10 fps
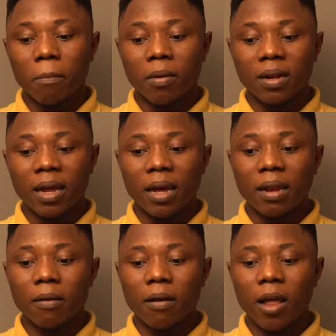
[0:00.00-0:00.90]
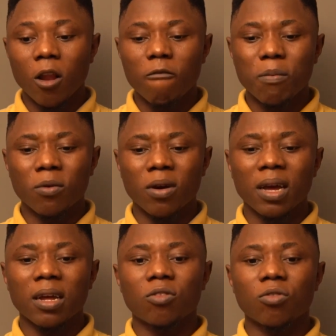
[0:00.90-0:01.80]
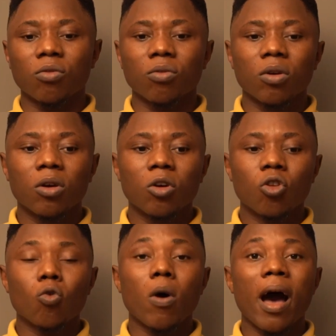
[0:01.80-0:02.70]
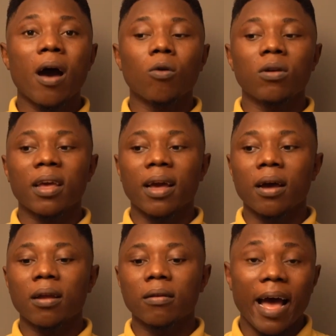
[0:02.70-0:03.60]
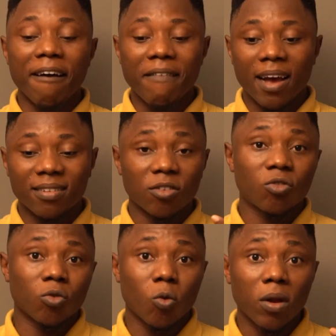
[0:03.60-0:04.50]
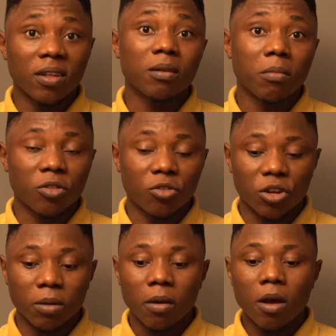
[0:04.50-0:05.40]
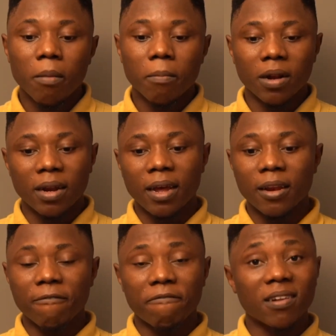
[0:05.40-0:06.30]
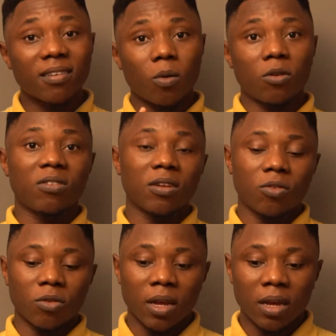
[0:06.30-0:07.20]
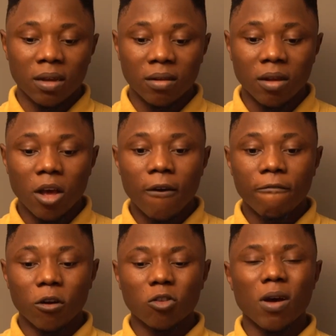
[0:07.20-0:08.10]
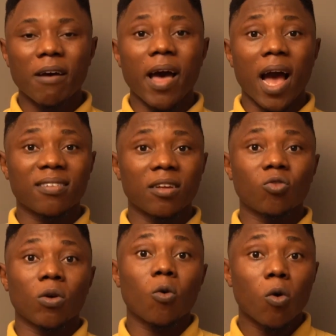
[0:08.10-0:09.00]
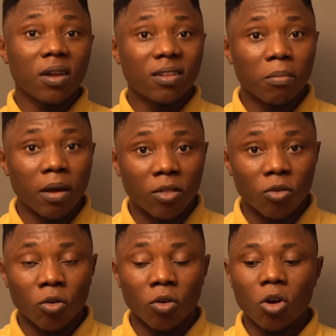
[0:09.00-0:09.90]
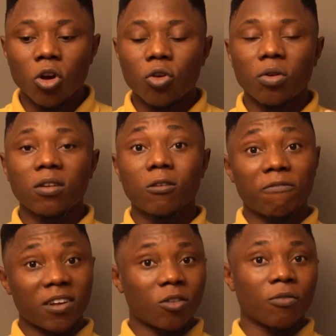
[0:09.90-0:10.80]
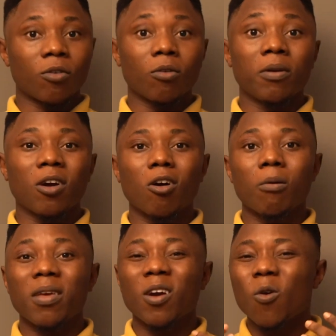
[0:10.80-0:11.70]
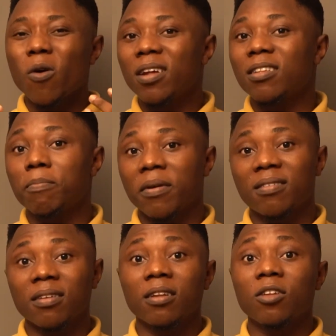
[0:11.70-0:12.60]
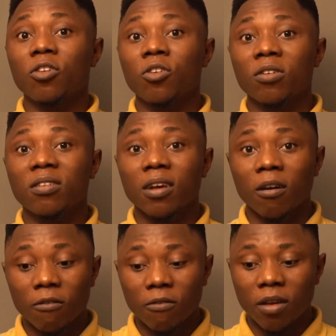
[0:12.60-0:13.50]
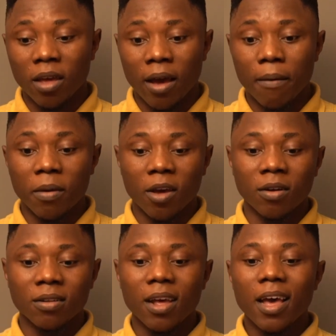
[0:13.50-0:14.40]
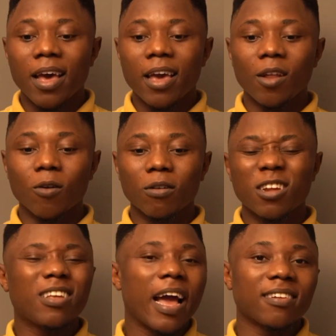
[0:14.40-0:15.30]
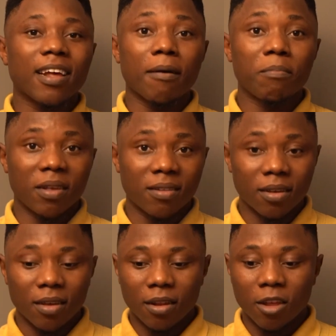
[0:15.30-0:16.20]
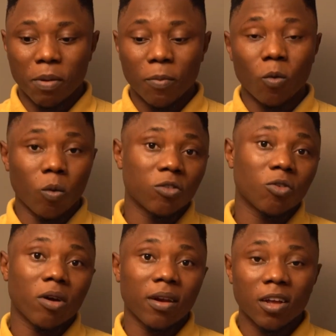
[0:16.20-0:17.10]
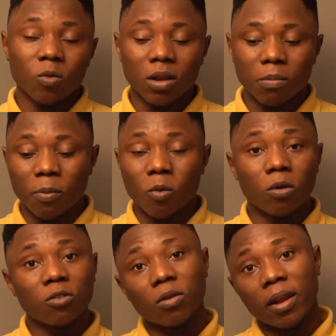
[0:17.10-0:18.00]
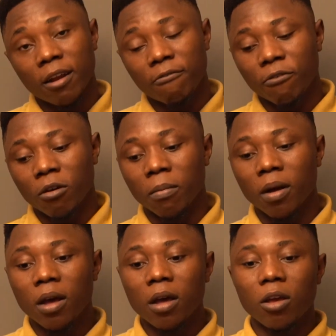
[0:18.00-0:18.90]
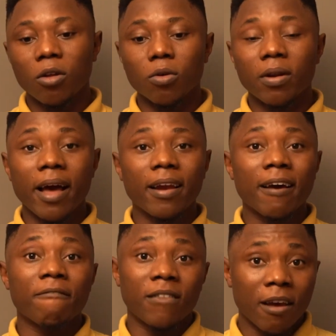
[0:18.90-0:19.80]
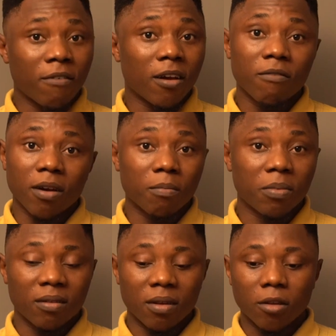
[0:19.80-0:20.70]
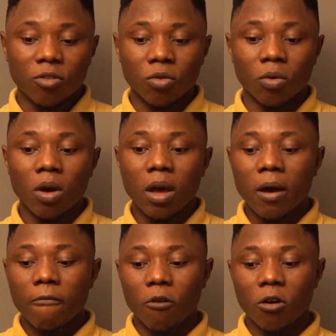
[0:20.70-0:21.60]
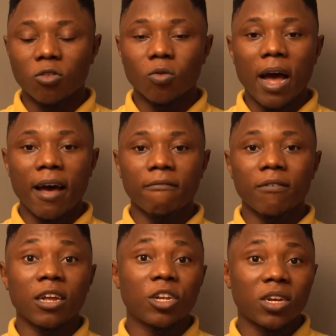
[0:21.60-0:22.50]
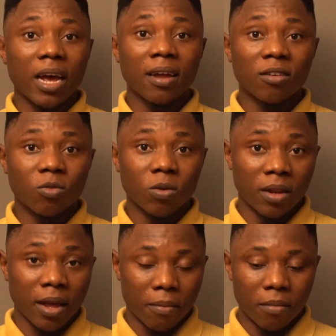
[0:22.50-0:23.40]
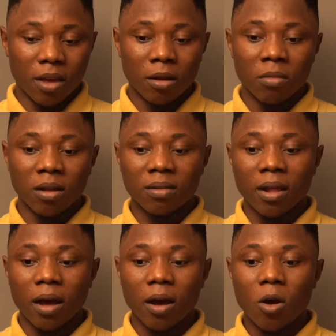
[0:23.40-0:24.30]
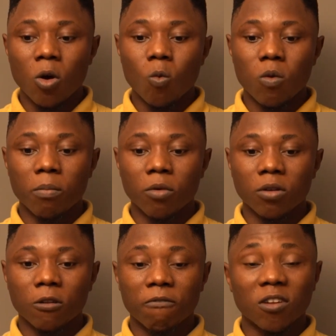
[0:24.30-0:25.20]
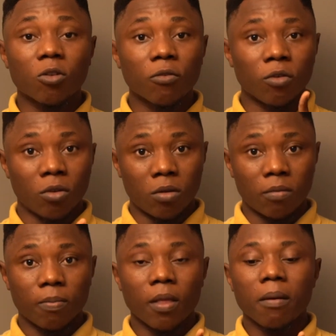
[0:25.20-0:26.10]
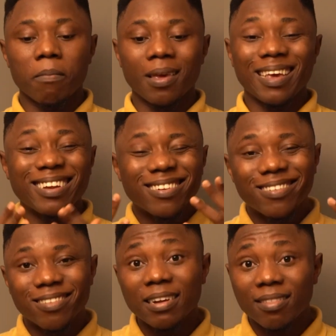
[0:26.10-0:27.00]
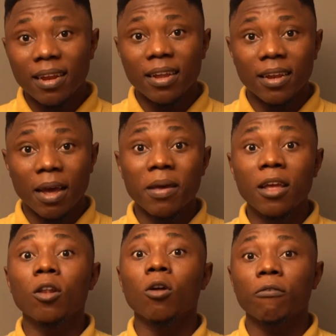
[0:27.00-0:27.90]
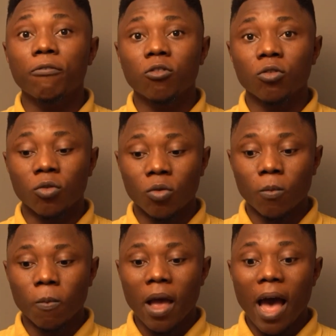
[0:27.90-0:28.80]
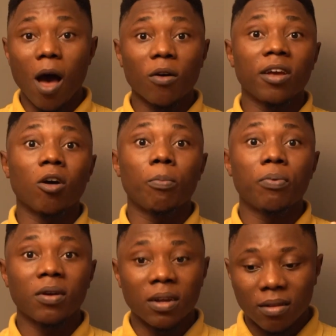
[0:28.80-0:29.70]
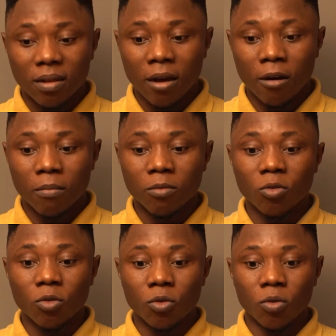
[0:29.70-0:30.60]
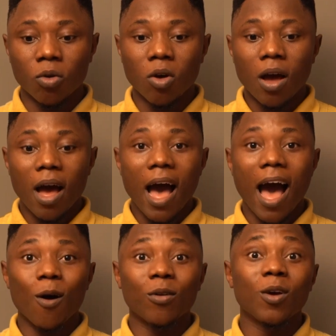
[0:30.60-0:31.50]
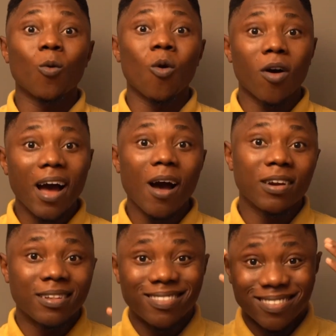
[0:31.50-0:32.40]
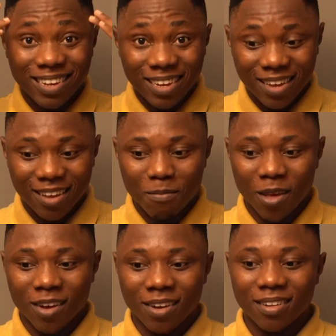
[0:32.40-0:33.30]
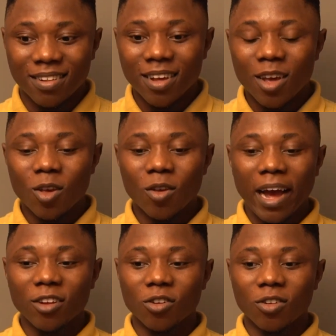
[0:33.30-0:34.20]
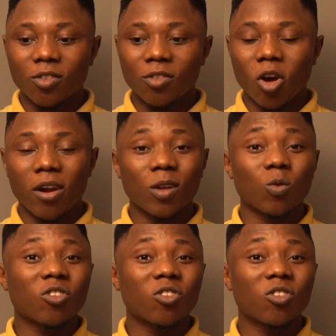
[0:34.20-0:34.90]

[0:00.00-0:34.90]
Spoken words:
But then a lot of people don't get to know how they can have access to quality mentorship. But then the first thing I want to say today is, for you to have access to a quality mentor, you need to first of all become a quality person yourself. Yeah, because these guys are busy. The people we want to connect with, the people we want to learn from, they're very, very busy. So for us to have a chance with them, it means that we must first of all be interested in them enough to know how they operate, to know how they work, how they think, because you can't just connect with